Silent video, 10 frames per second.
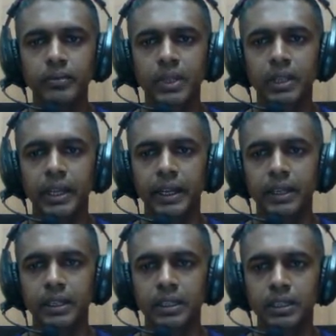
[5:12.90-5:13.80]

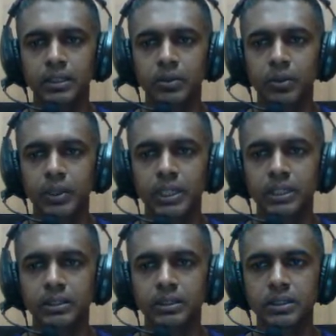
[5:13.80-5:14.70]
then
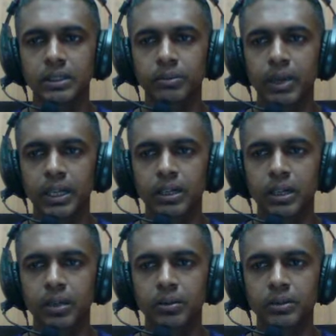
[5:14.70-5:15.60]
corners,
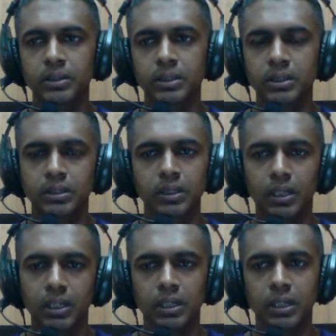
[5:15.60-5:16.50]
backgrounds.
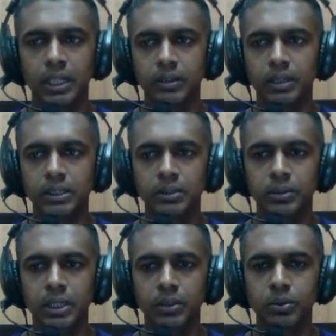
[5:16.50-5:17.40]
Likewise, you
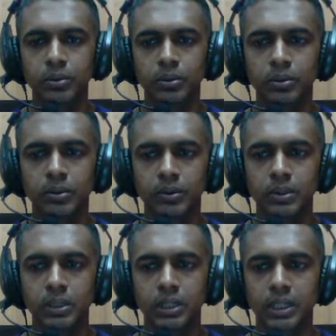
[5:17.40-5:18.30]
can do
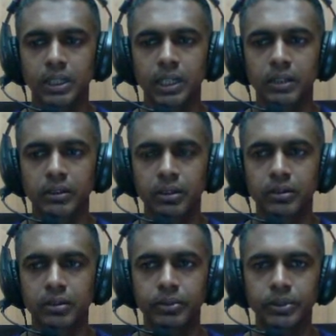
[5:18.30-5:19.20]
the
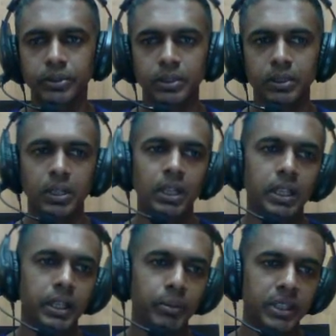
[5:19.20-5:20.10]
creations for your
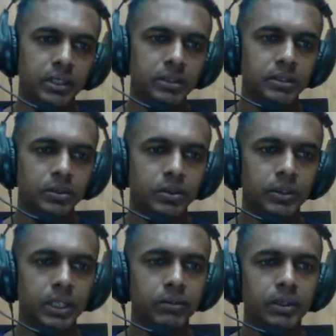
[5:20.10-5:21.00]
images. So
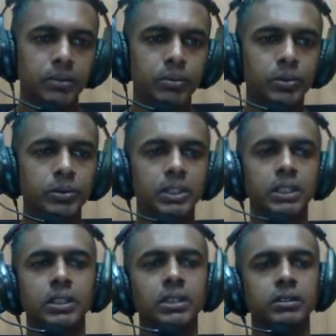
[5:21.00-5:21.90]
then we move
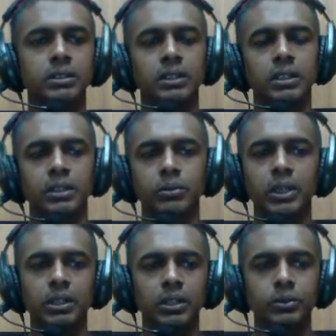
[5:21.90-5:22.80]
to this
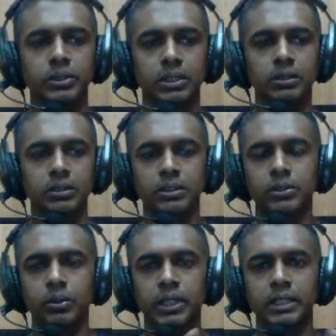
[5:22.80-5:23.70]
20,000
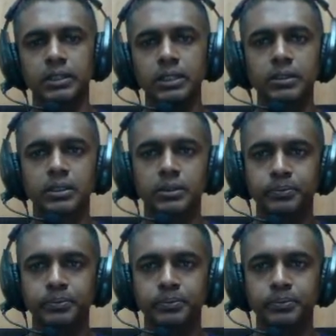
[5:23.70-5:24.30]
stock assets.